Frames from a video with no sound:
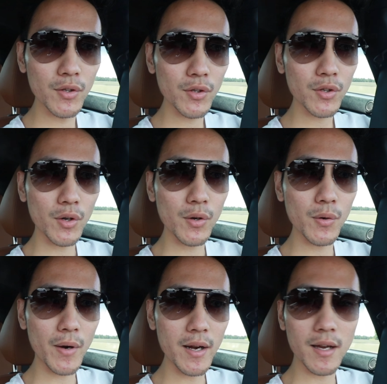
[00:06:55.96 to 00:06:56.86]
so
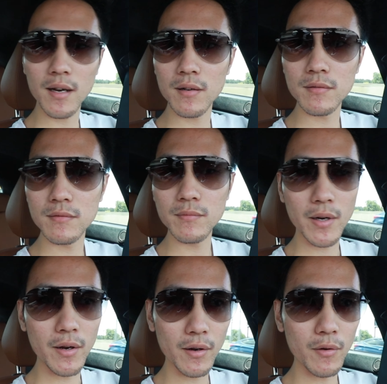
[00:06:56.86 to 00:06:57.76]
right now we're
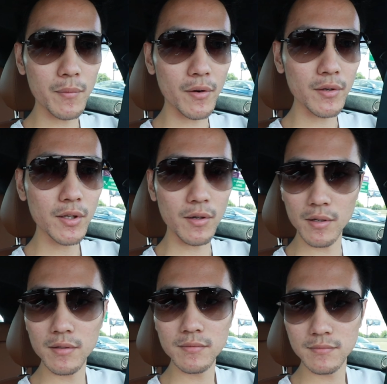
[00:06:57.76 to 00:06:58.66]
gonna go more solo.